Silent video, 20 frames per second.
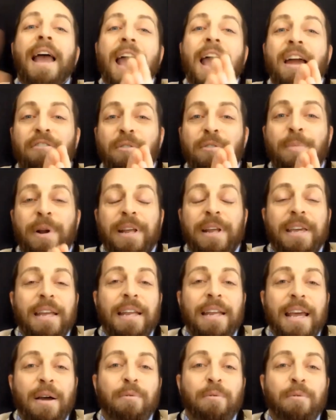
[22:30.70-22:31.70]
everybody
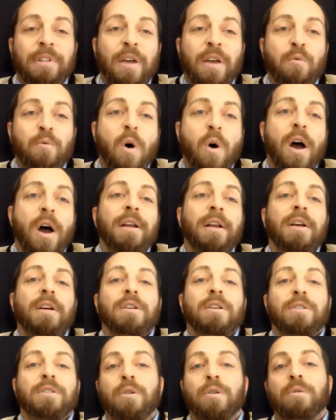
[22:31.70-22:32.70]
can get what they want.
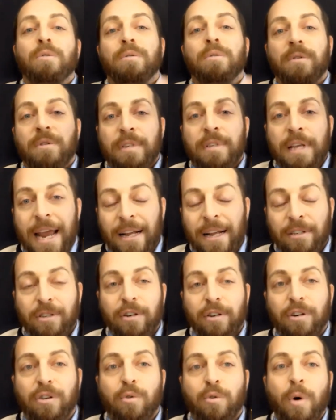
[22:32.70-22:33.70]
So to
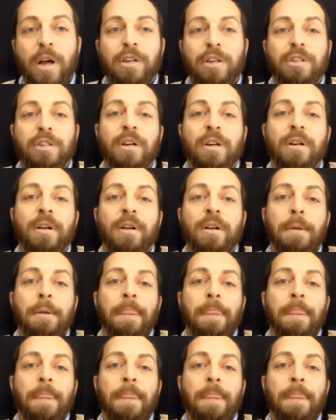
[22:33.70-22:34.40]
answer your question,